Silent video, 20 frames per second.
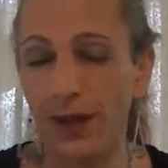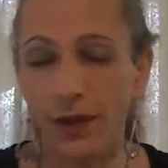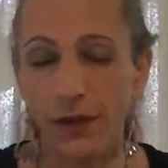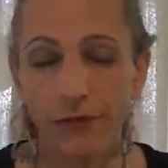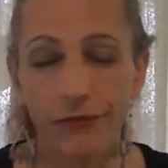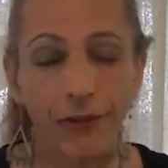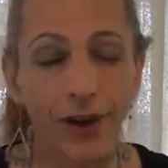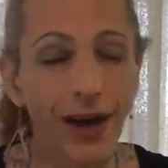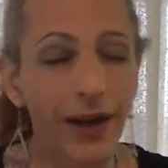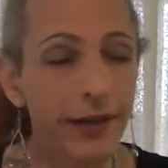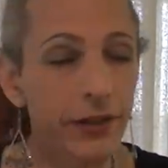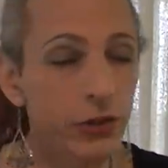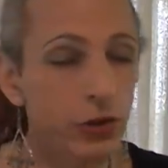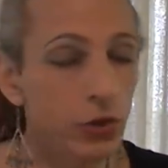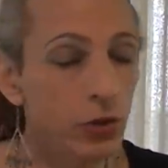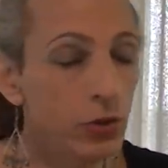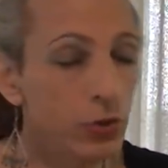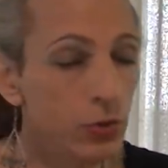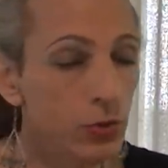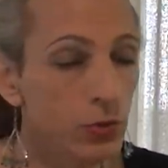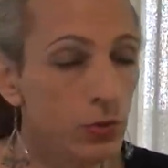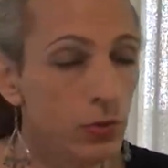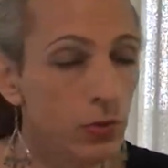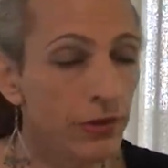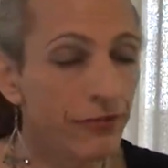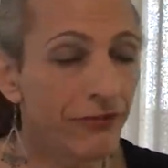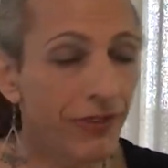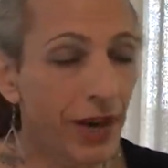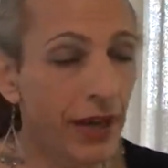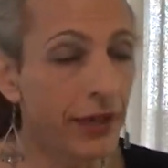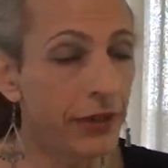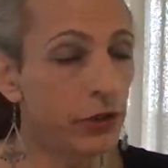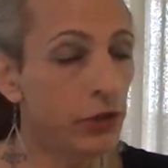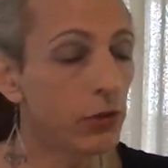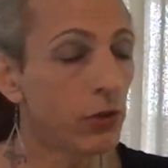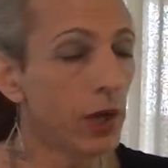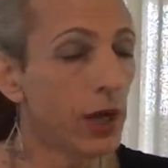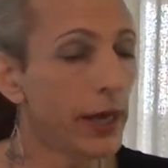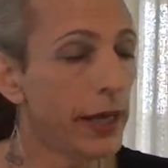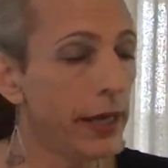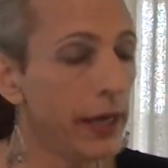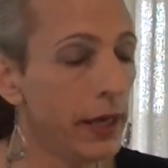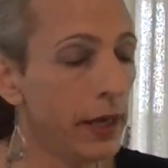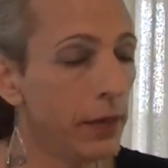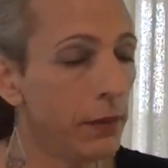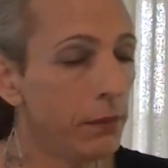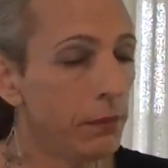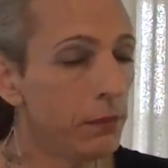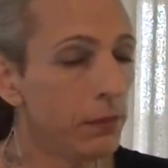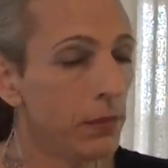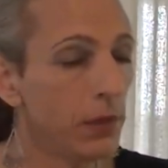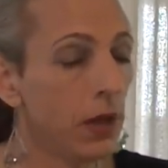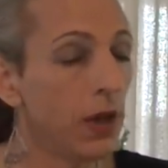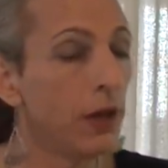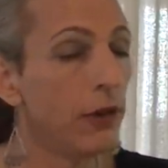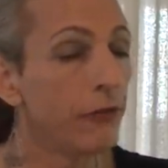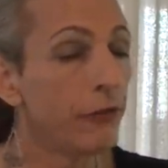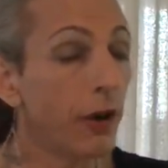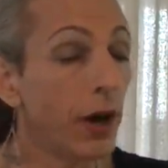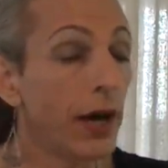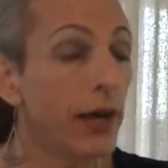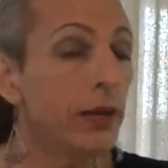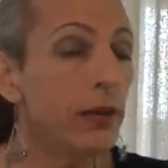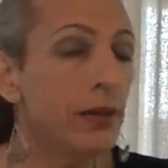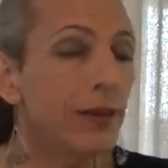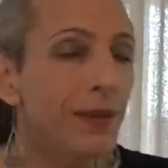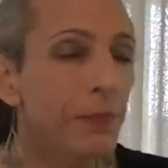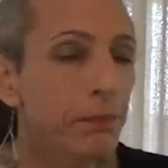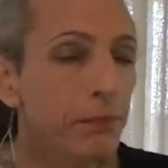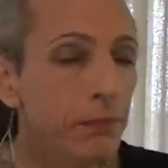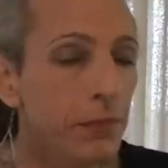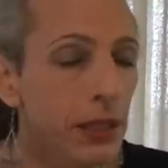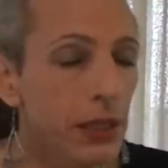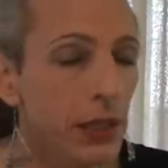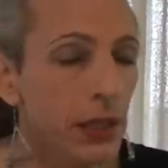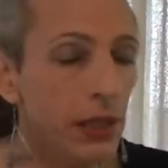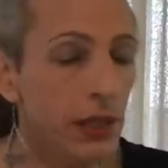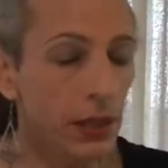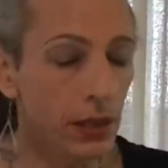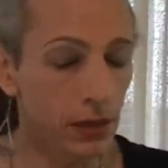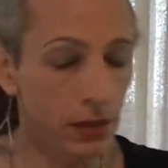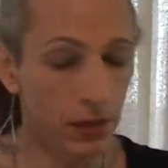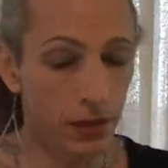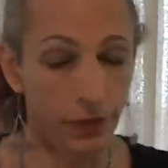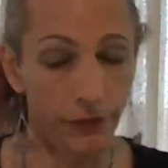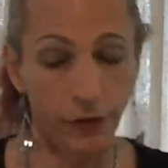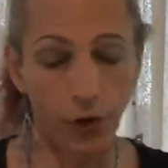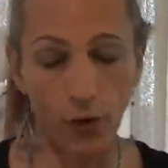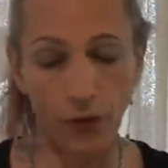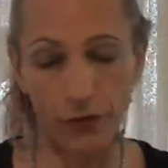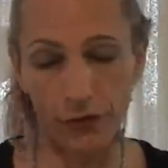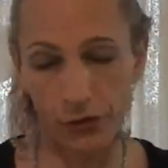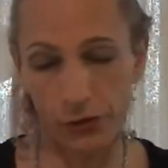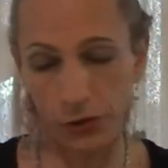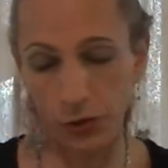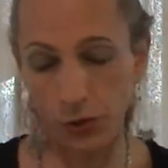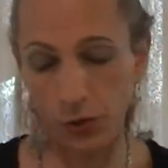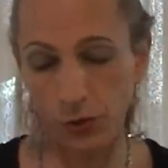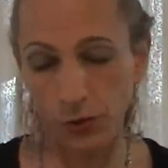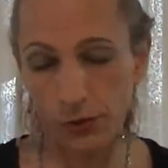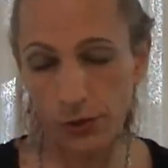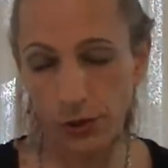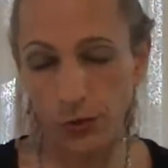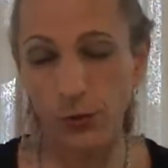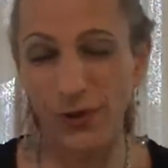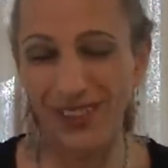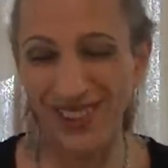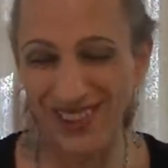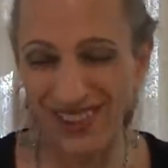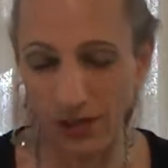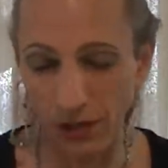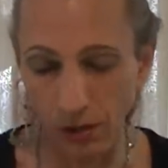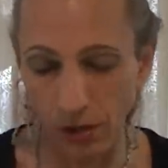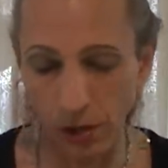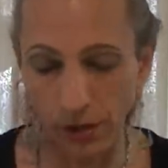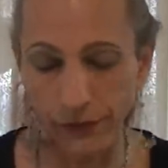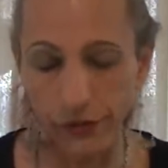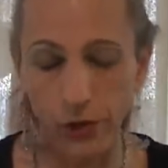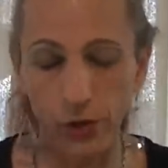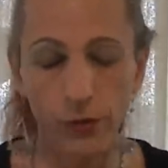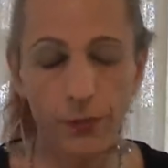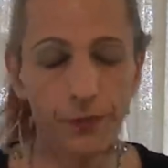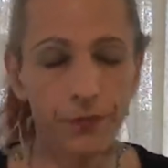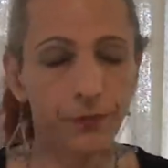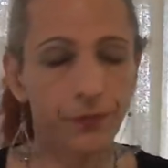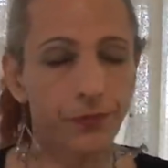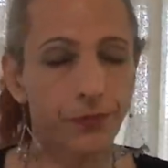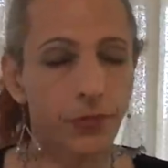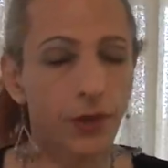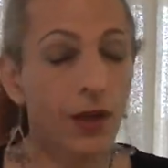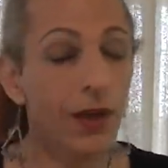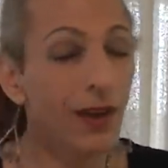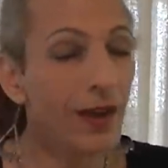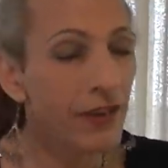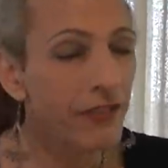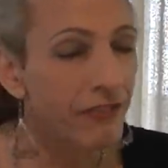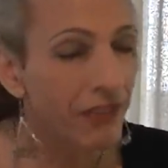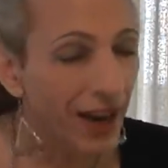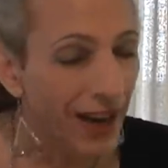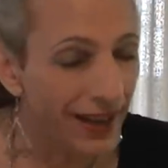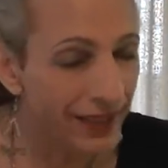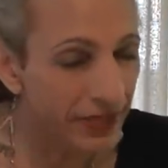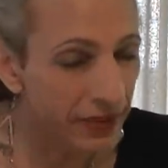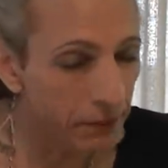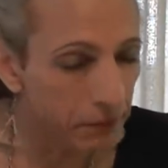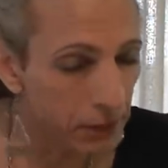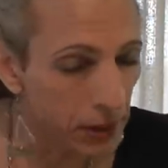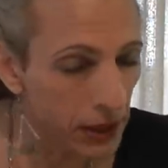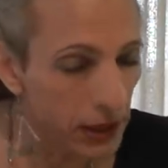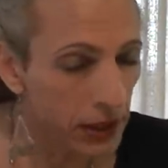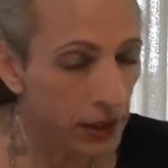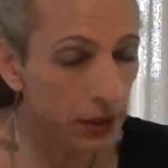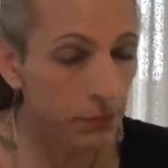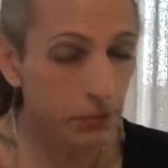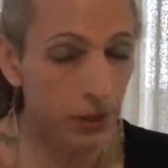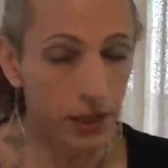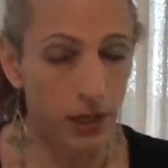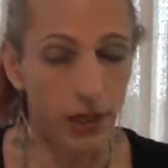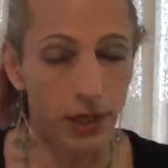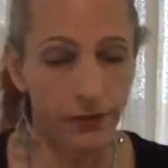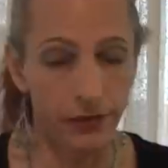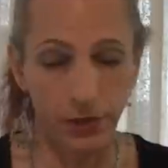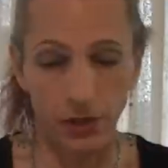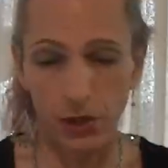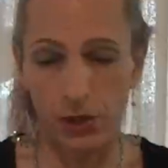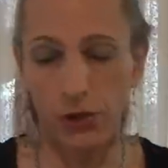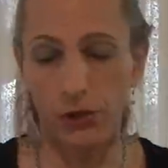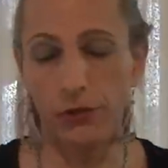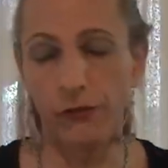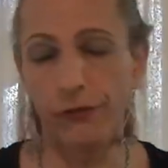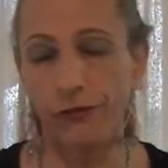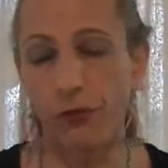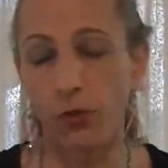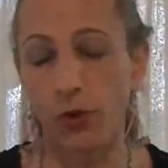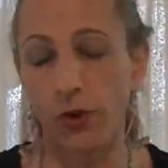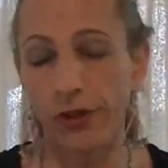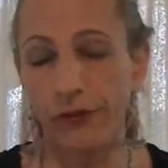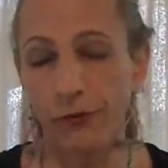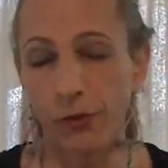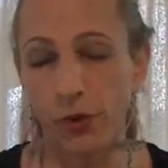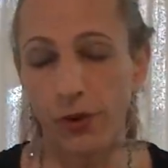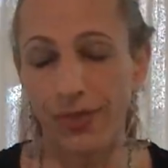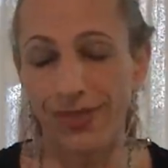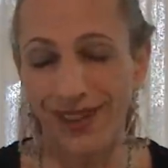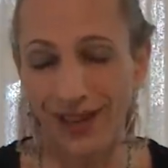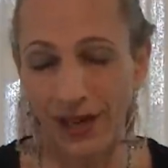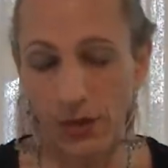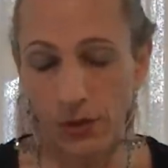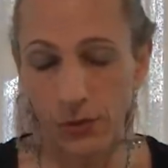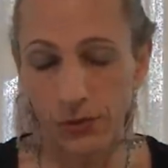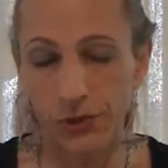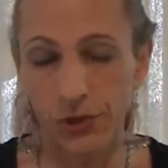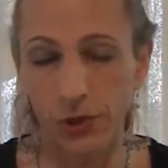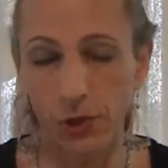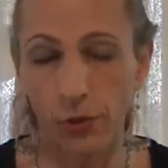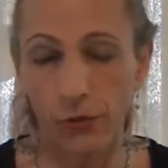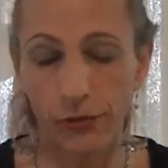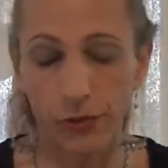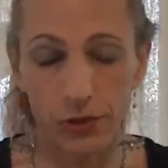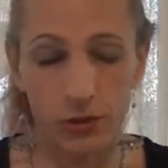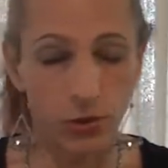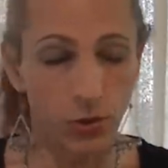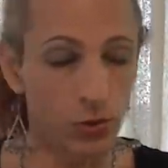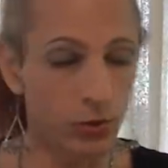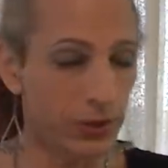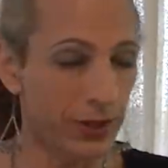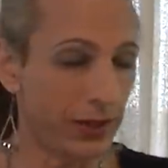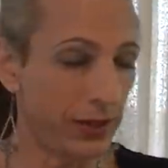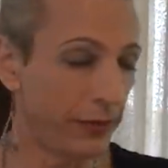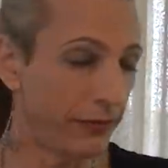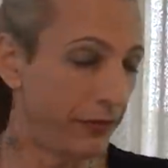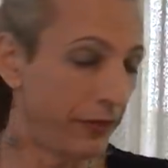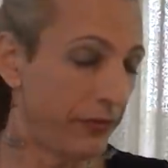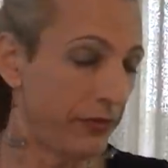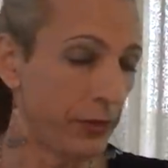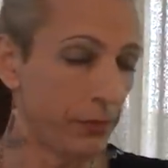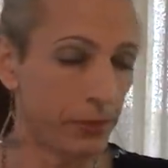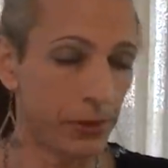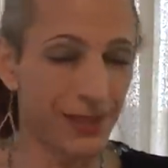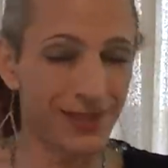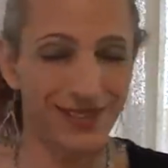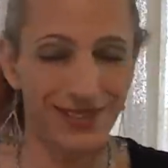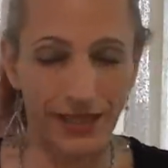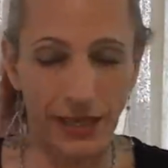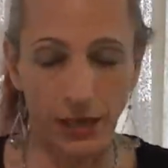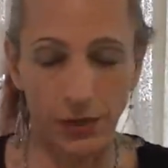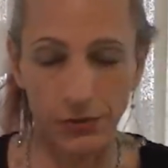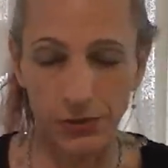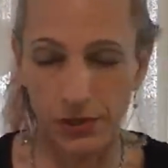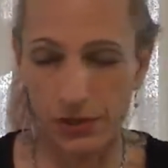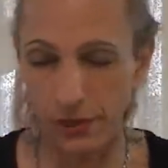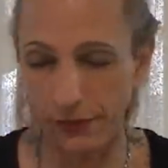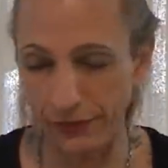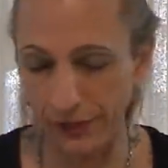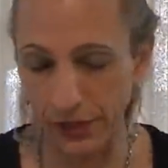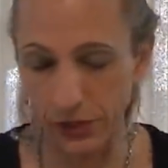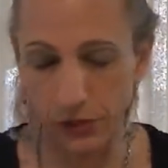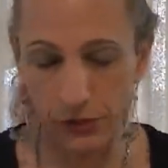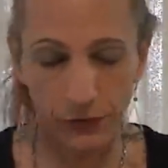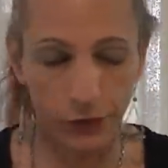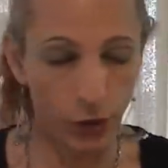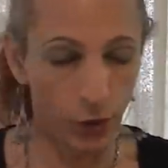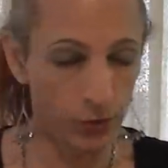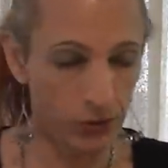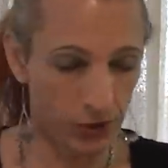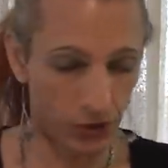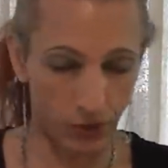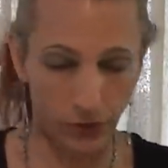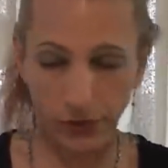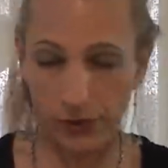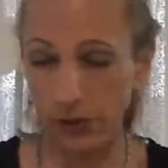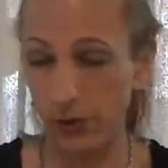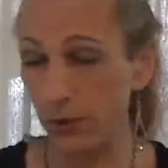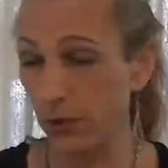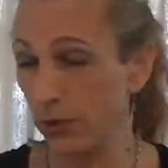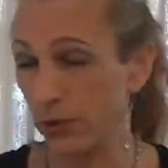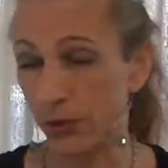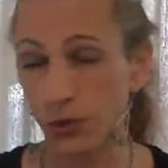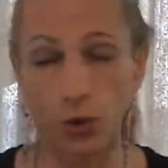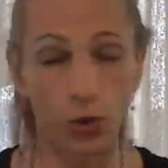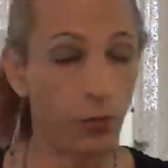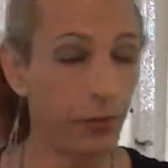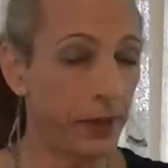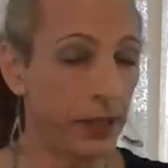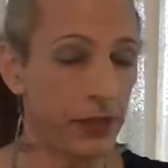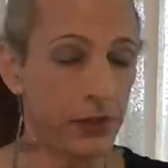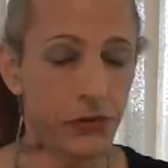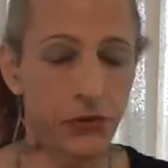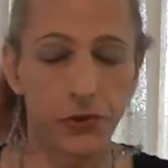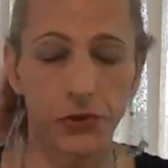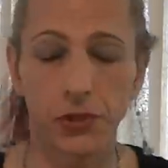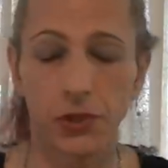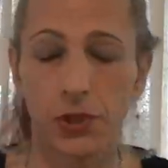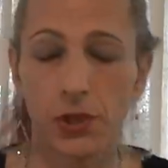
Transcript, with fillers: Find you, find your I am, find the meaning of oversouls within all of you. Find the meaning behind the 144,000 oversouls and the 50 plus thousand of each of those are their soulmates.